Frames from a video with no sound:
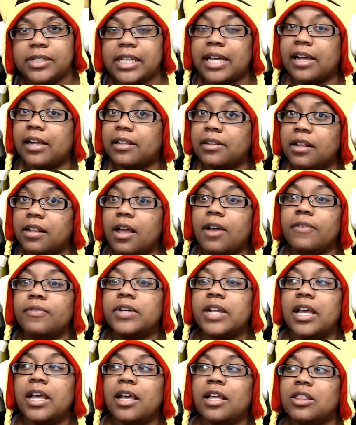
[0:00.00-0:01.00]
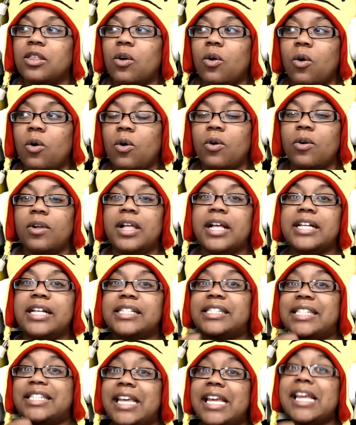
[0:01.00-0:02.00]
Like I loved the whole
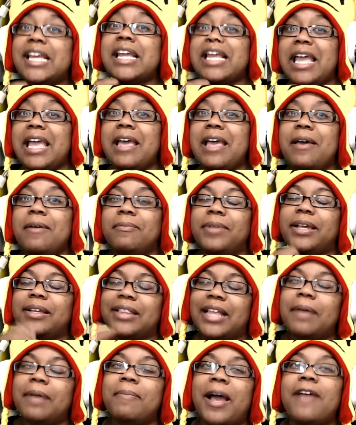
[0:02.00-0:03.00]
seeing him like that.